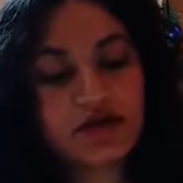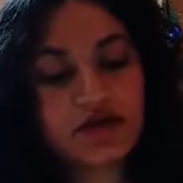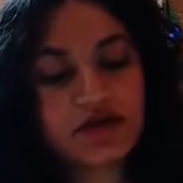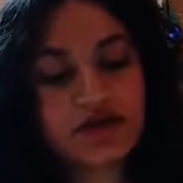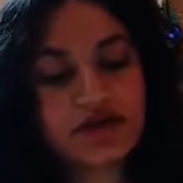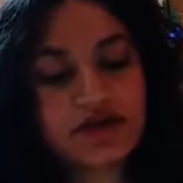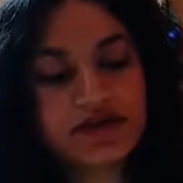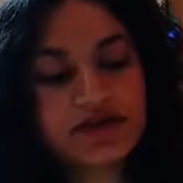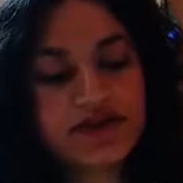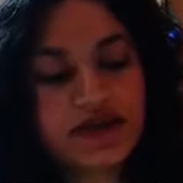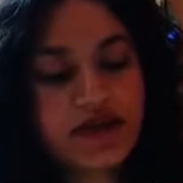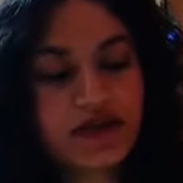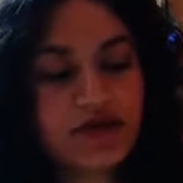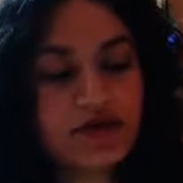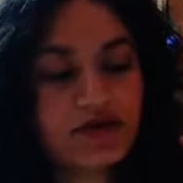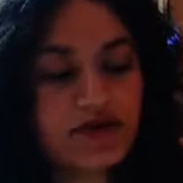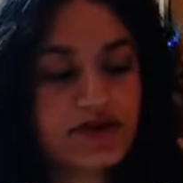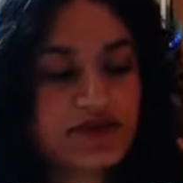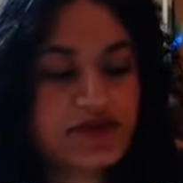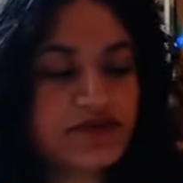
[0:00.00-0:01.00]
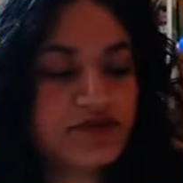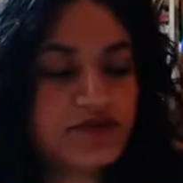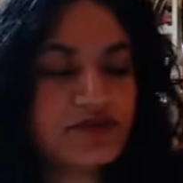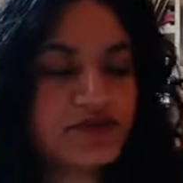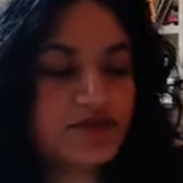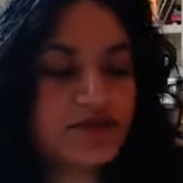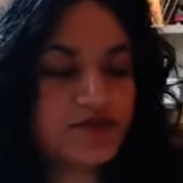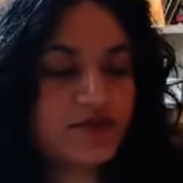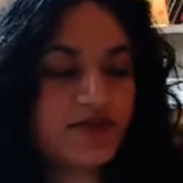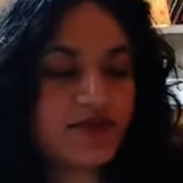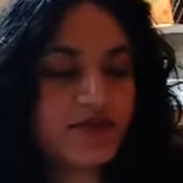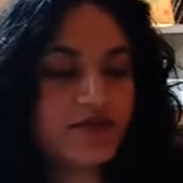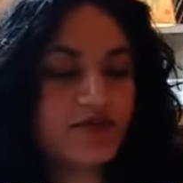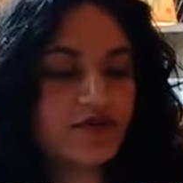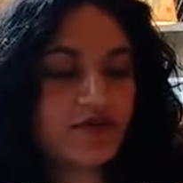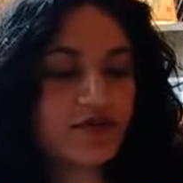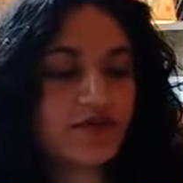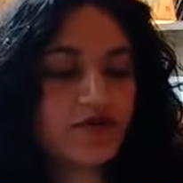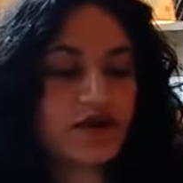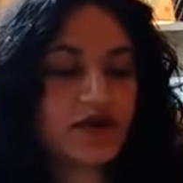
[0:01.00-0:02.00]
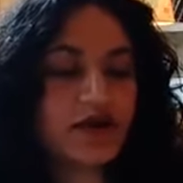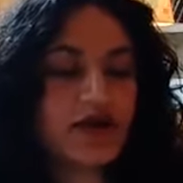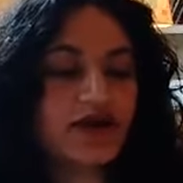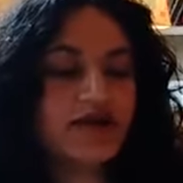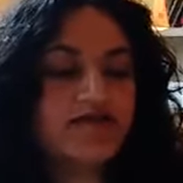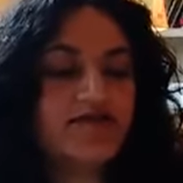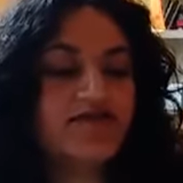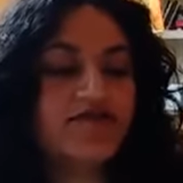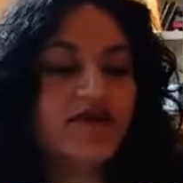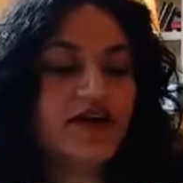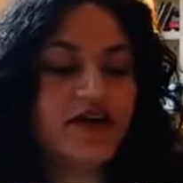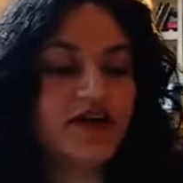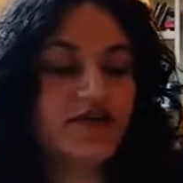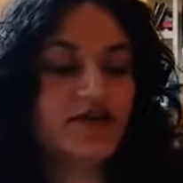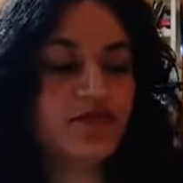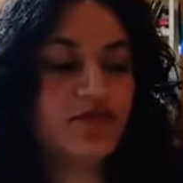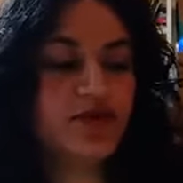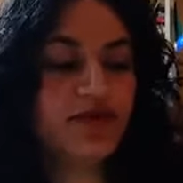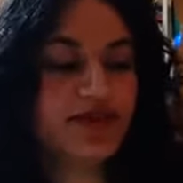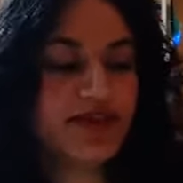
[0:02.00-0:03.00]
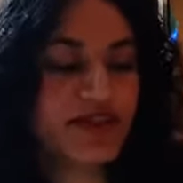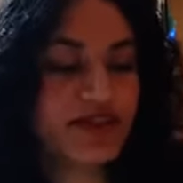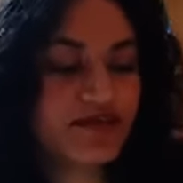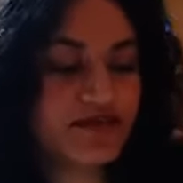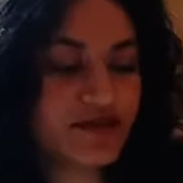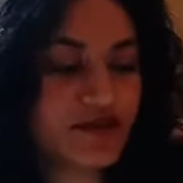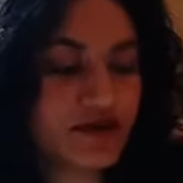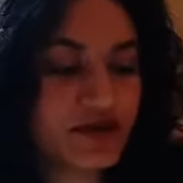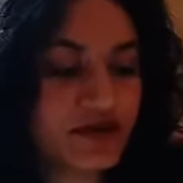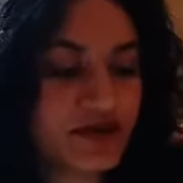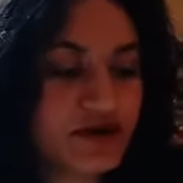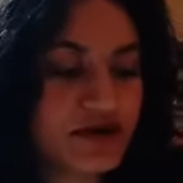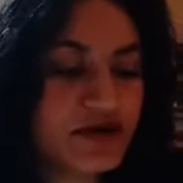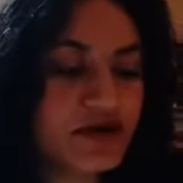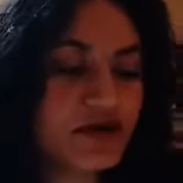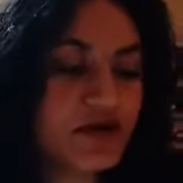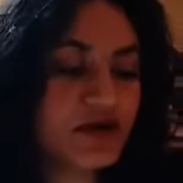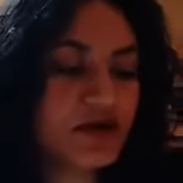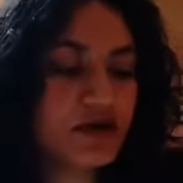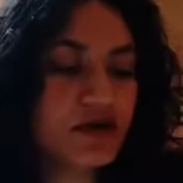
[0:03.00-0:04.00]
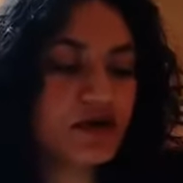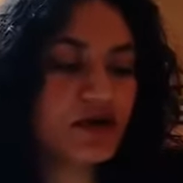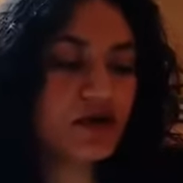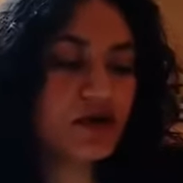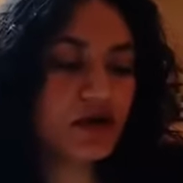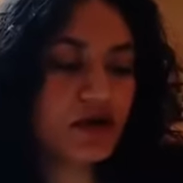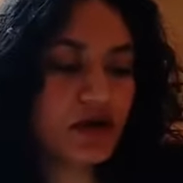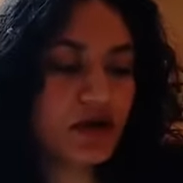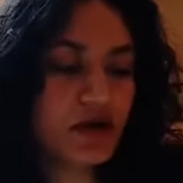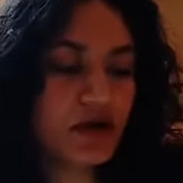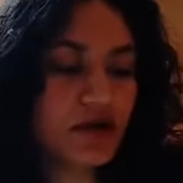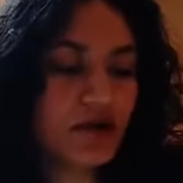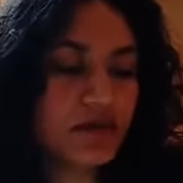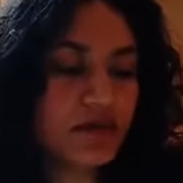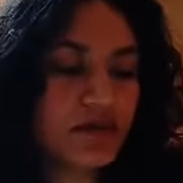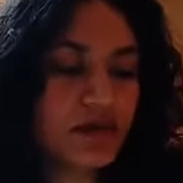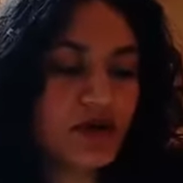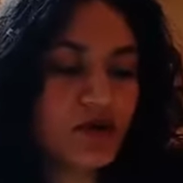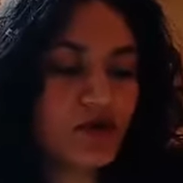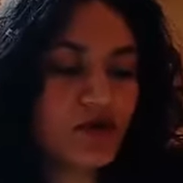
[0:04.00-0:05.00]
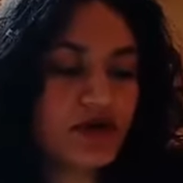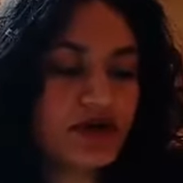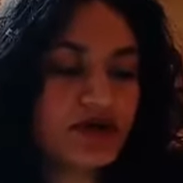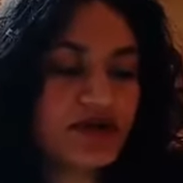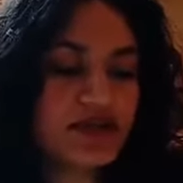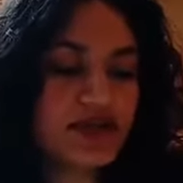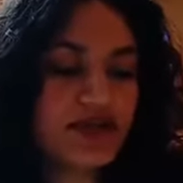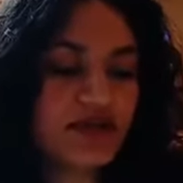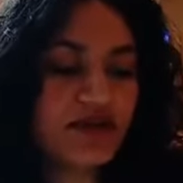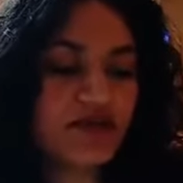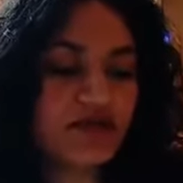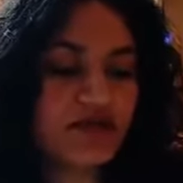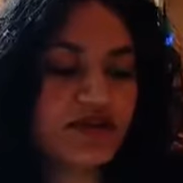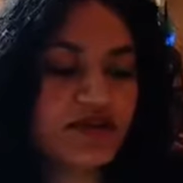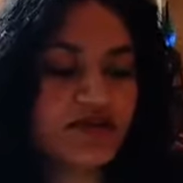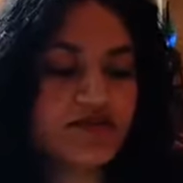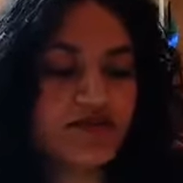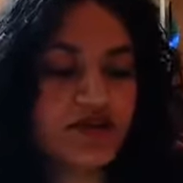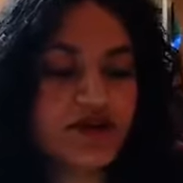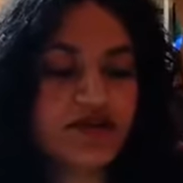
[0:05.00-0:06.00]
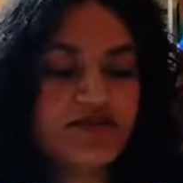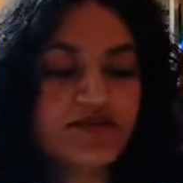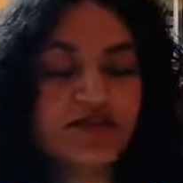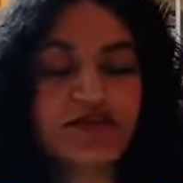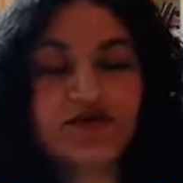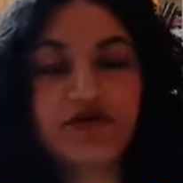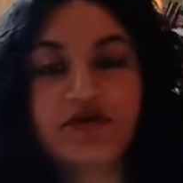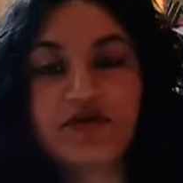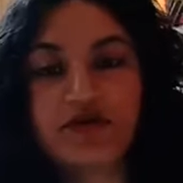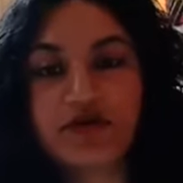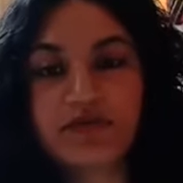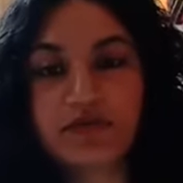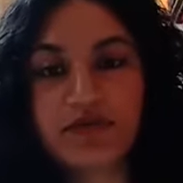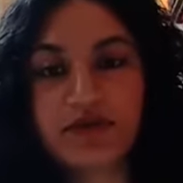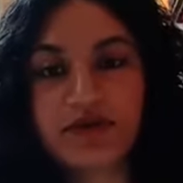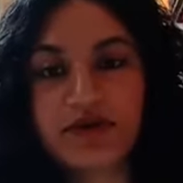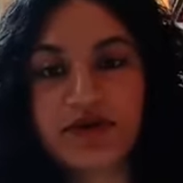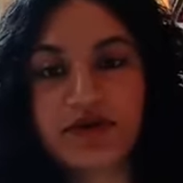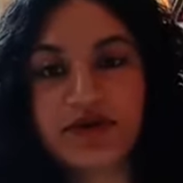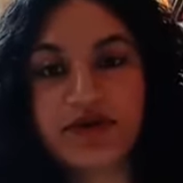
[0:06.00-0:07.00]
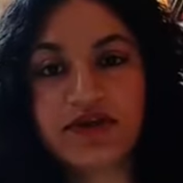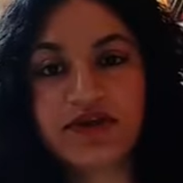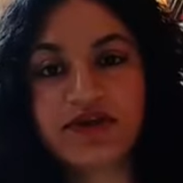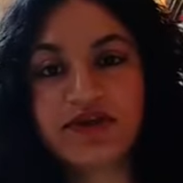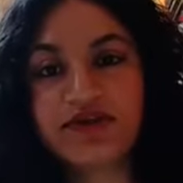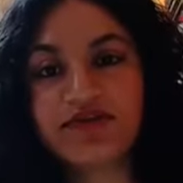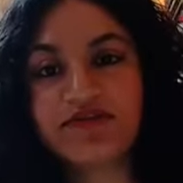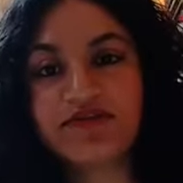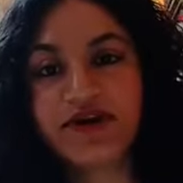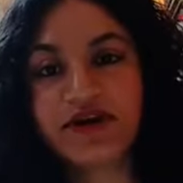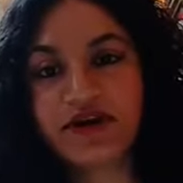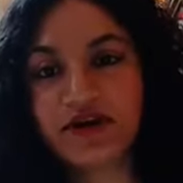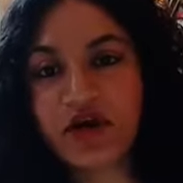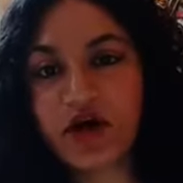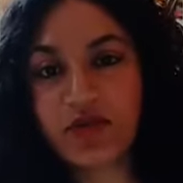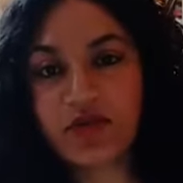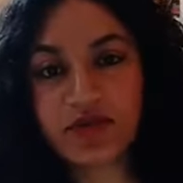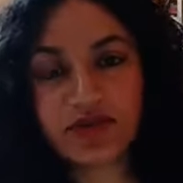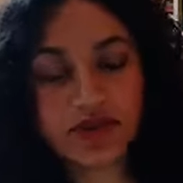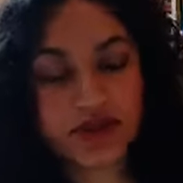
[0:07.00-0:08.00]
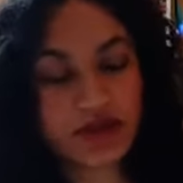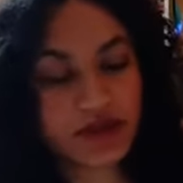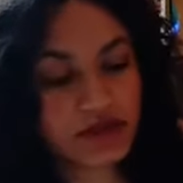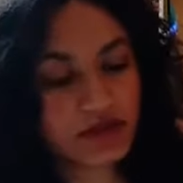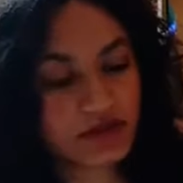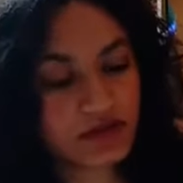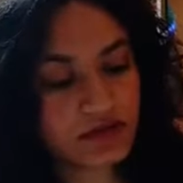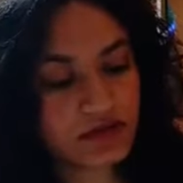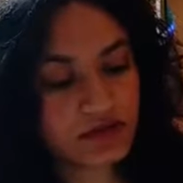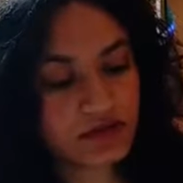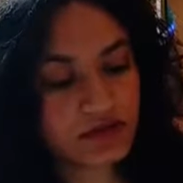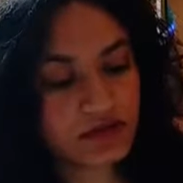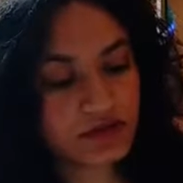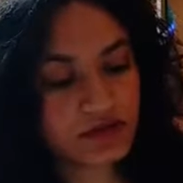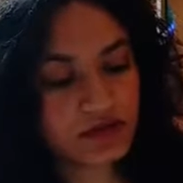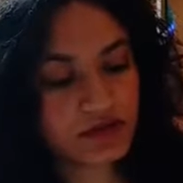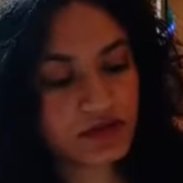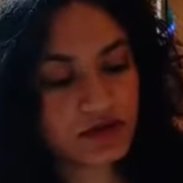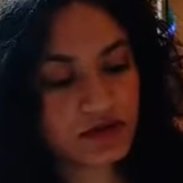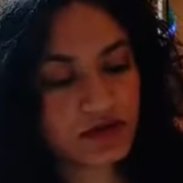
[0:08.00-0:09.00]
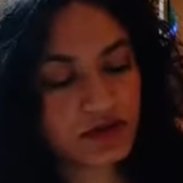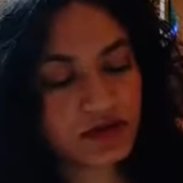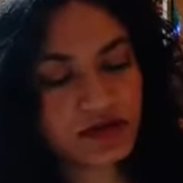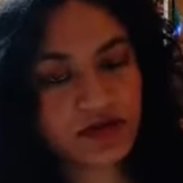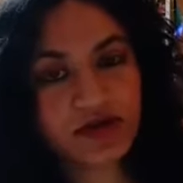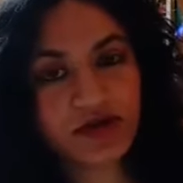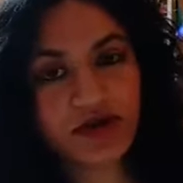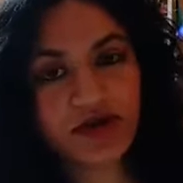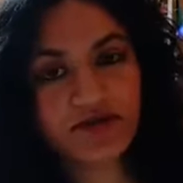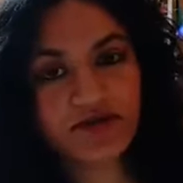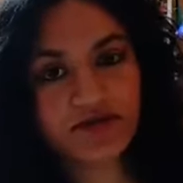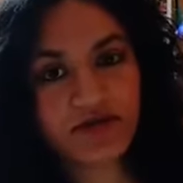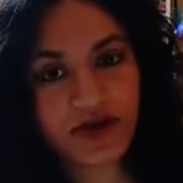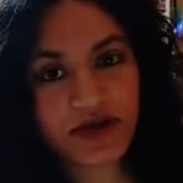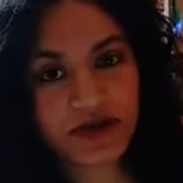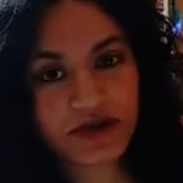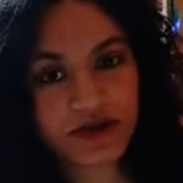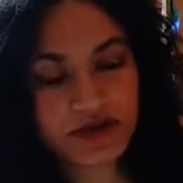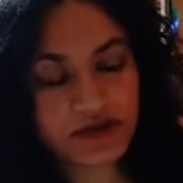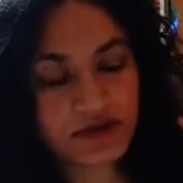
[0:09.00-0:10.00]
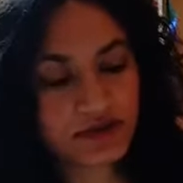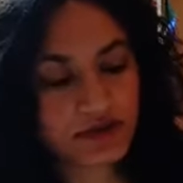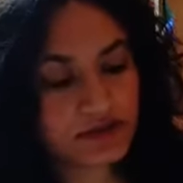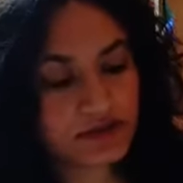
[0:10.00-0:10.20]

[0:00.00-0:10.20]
They tell you that you need to be strong and fight to persevere. But what it takes to survive a storm is the very opposite to not fight it.